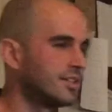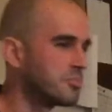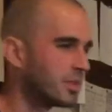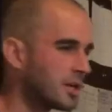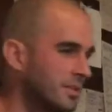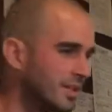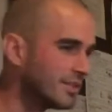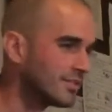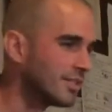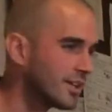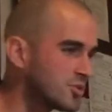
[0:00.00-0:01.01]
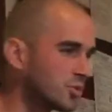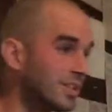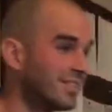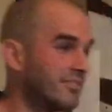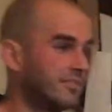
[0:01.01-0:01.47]
and impermanence, like two
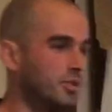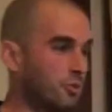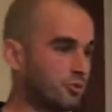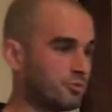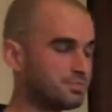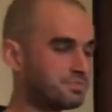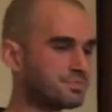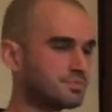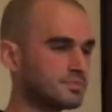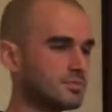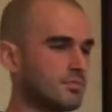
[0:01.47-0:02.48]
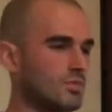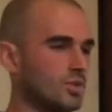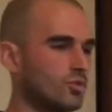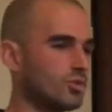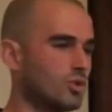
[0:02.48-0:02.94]
different views.
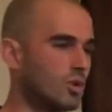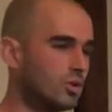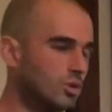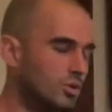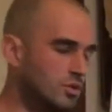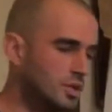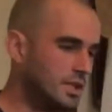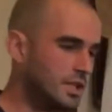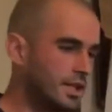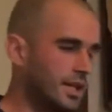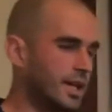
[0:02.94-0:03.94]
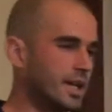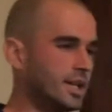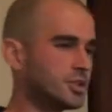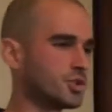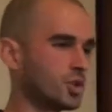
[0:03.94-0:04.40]
So
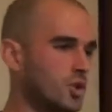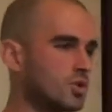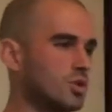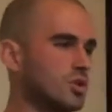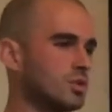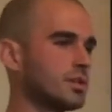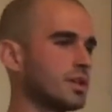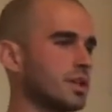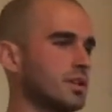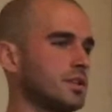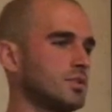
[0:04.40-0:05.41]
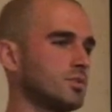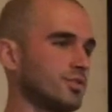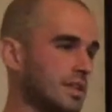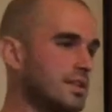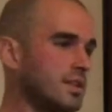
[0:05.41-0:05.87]
uh, Shoko, he
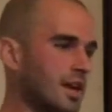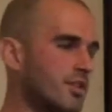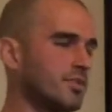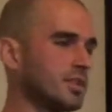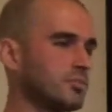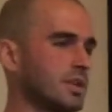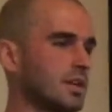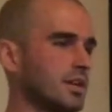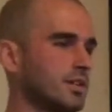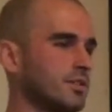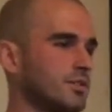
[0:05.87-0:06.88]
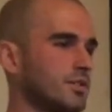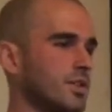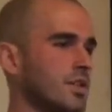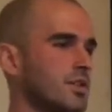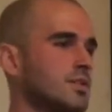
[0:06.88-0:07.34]
was taking care of it because
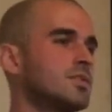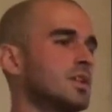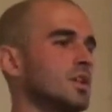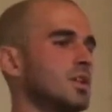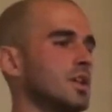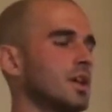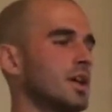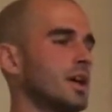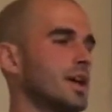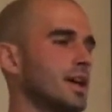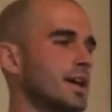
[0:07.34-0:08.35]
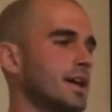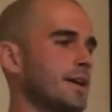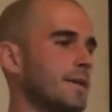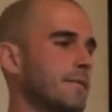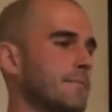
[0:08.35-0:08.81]
he.
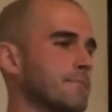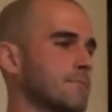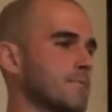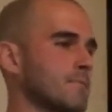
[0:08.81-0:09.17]
Um,